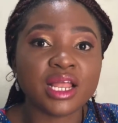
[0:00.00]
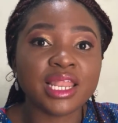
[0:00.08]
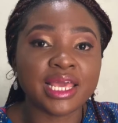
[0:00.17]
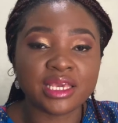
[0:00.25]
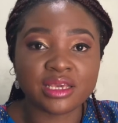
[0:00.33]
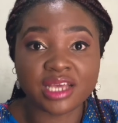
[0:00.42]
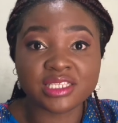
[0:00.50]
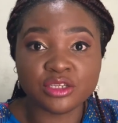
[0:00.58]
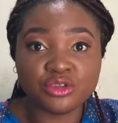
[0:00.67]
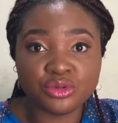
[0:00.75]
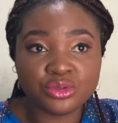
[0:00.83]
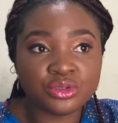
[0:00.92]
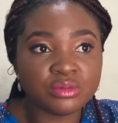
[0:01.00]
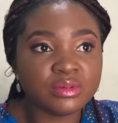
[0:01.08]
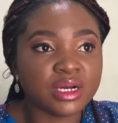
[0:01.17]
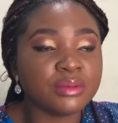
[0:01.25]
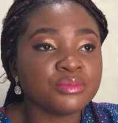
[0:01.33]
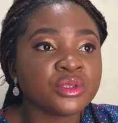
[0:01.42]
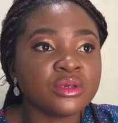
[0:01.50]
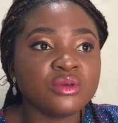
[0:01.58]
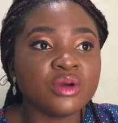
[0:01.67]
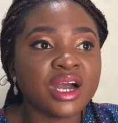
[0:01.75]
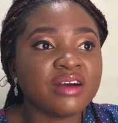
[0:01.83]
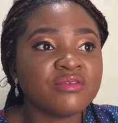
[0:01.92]
like, as a YouTuber,
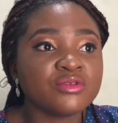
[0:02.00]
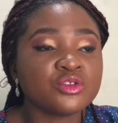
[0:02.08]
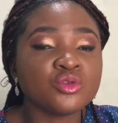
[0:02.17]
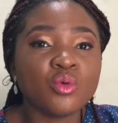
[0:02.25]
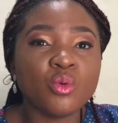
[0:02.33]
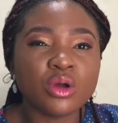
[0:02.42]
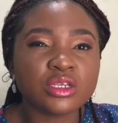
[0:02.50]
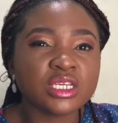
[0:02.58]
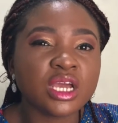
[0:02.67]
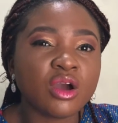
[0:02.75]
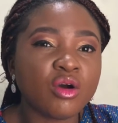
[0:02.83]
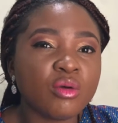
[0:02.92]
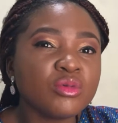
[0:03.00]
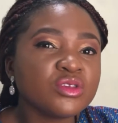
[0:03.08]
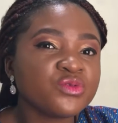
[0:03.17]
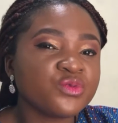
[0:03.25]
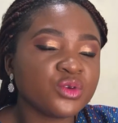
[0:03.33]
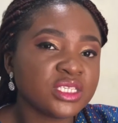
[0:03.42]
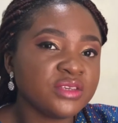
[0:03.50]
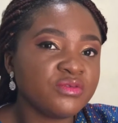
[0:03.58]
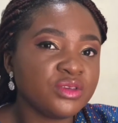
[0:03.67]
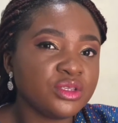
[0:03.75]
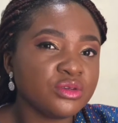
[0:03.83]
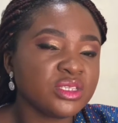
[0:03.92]
you have to watch almost 40
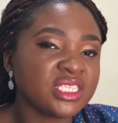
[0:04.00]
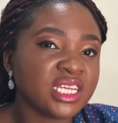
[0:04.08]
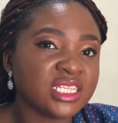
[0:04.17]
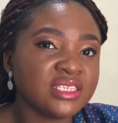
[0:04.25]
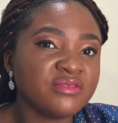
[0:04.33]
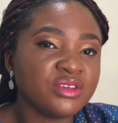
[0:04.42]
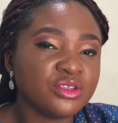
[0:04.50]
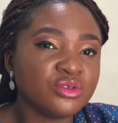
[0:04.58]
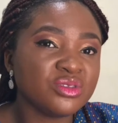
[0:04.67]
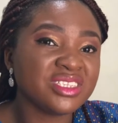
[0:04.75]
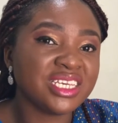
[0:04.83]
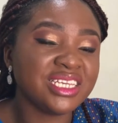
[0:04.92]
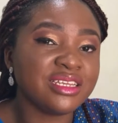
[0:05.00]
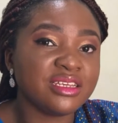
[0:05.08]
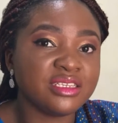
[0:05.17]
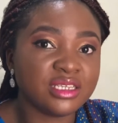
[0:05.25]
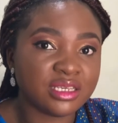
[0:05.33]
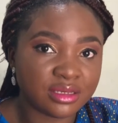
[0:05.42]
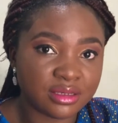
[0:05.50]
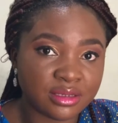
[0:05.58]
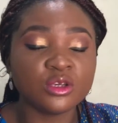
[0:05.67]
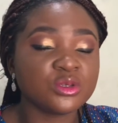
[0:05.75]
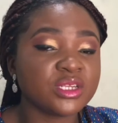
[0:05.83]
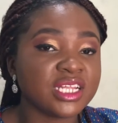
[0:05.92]
videos, 30 videos in a day,
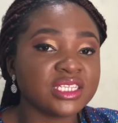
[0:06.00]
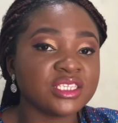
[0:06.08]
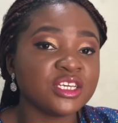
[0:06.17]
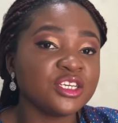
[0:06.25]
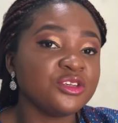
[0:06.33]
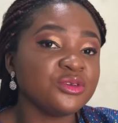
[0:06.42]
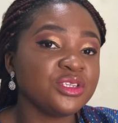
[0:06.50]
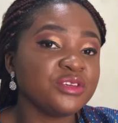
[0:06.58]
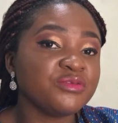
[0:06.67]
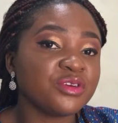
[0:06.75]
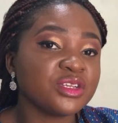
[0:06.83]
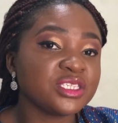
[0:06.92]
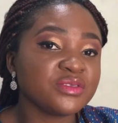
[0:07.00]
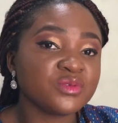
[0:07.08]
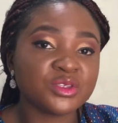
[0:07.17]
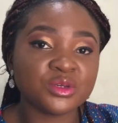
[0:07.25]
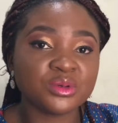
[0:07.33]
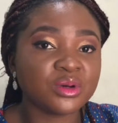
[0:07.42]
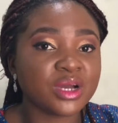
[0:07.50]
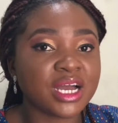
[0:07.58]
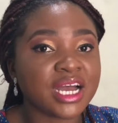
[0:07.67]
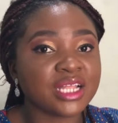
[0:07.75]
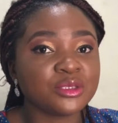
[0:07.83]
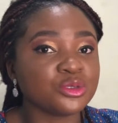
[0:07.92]
so that the 40 video will not go
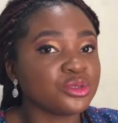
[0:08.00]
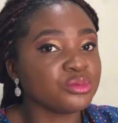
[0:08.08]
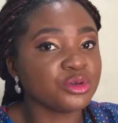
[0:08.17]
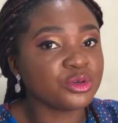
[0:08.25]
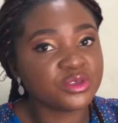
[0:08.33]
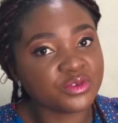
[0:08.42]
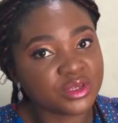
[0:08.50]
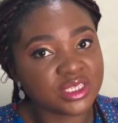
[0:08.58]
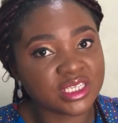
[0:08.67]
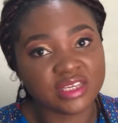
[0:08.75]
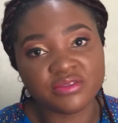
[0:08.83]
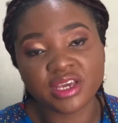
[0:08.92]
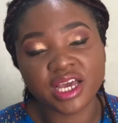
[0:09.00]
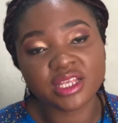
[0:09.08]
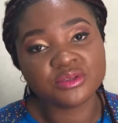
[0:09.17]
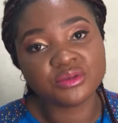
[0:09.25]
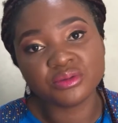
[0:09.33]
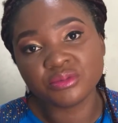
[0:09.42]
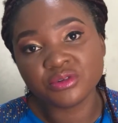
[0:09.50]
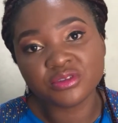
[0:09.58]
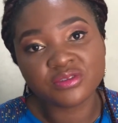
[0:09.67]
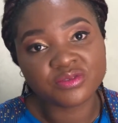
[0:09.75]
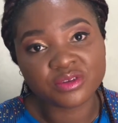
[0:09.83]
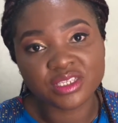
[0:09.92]
and add to tomorrow's 40. If it adds to
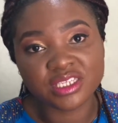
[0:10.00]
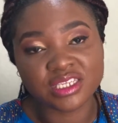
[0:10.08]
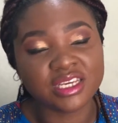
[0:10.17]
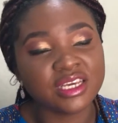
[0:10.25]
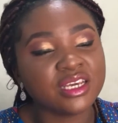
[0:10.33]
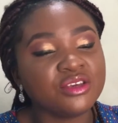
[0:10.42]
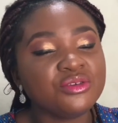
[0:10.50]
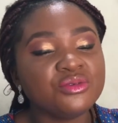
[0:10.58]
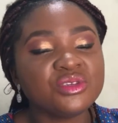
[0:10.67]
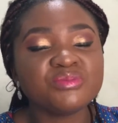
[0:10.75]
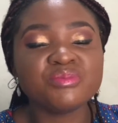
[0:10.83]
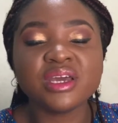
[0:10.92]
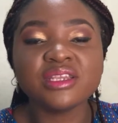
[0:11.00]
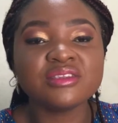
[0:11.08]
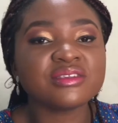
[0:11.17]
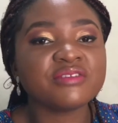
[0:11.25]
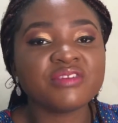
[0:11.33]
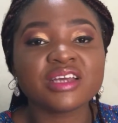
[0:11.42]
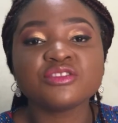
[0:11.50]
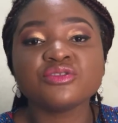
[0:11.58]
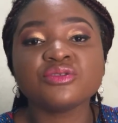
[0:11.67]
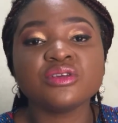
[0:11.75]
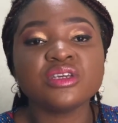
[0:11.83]
tomorrow's 40, you spend, in fact,